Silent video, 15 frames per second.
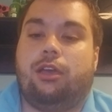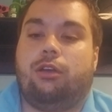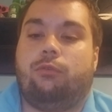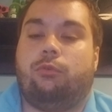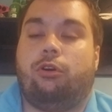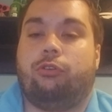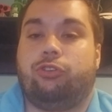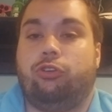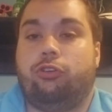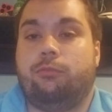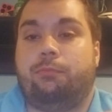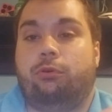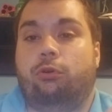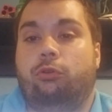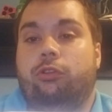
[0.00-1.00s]
Well, you can
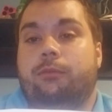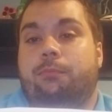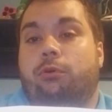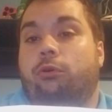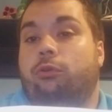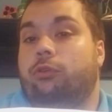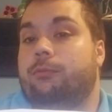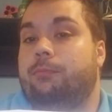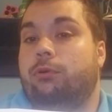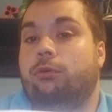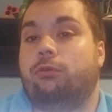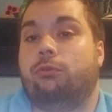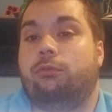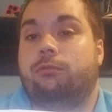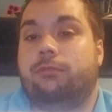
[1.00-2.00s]
pull and pull and
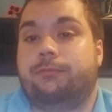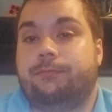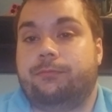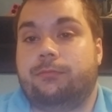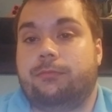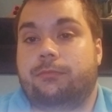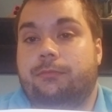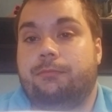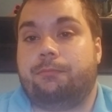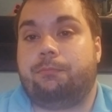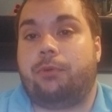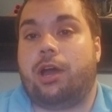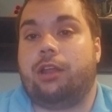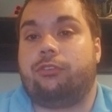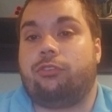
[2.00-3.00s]
pull,
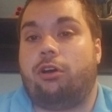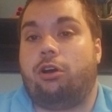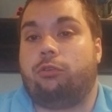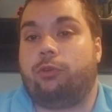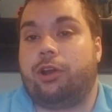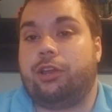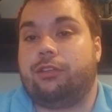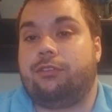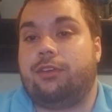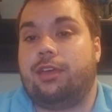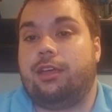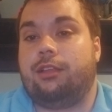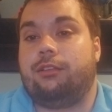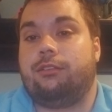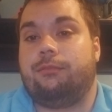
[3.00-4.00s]
but it's already
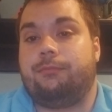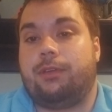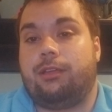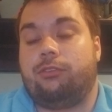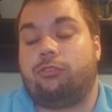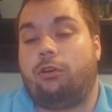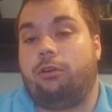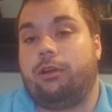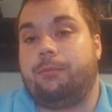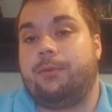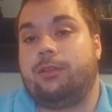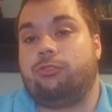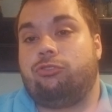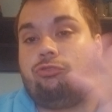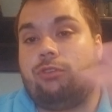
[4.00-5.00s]

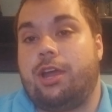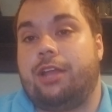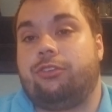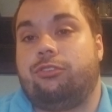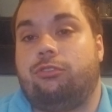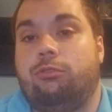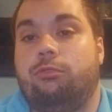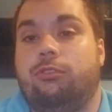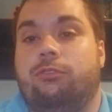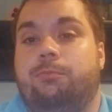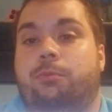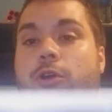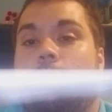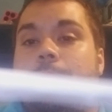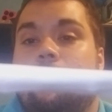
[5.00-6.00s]
been stretched to its
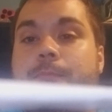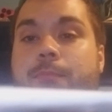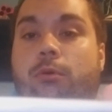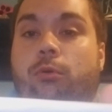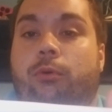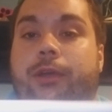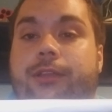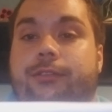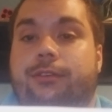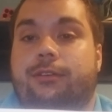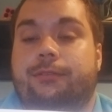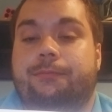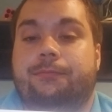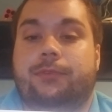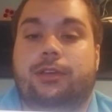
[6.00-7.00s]
permanent point.
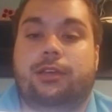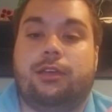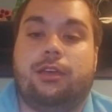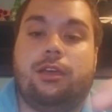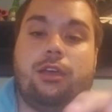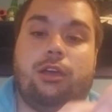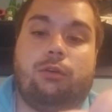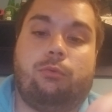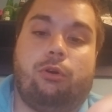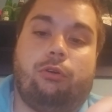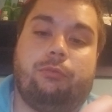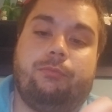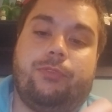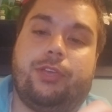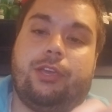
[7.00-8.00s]

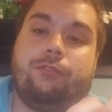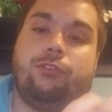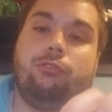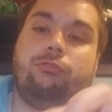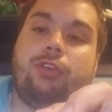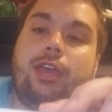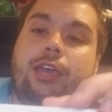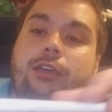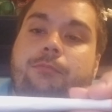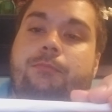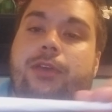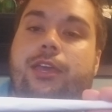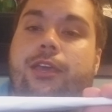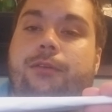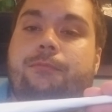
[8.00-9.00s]
Well, if you take a
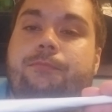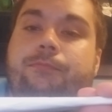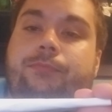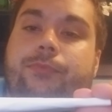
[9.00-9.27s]
beam